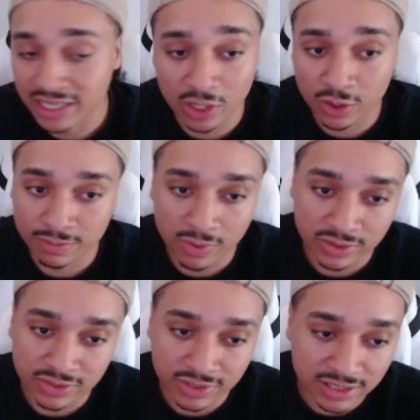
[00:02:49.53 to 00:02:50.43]
learn more.
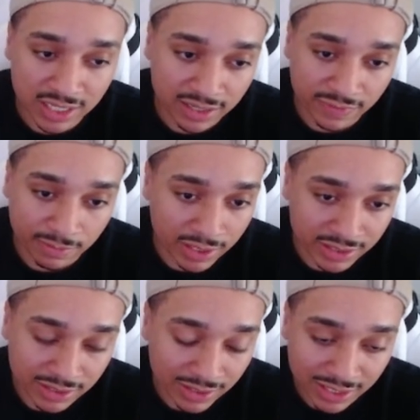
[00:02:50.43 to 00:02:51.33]
So he's not even
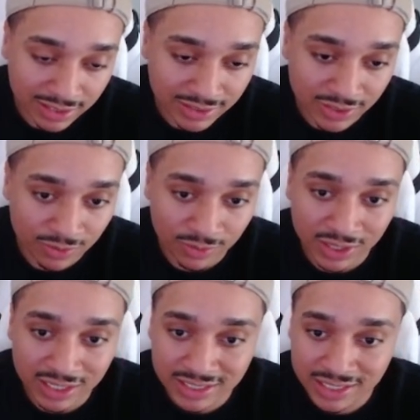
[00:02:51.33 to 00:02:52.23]
budging. Okay, so we're
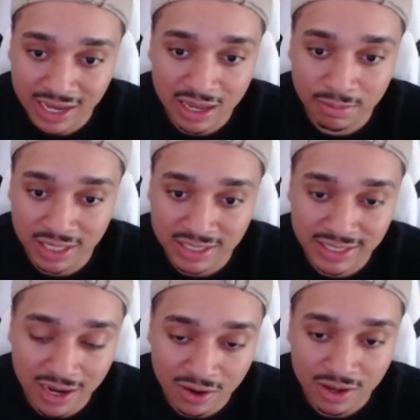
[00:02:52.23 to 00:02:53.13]
gonna see how that plays out.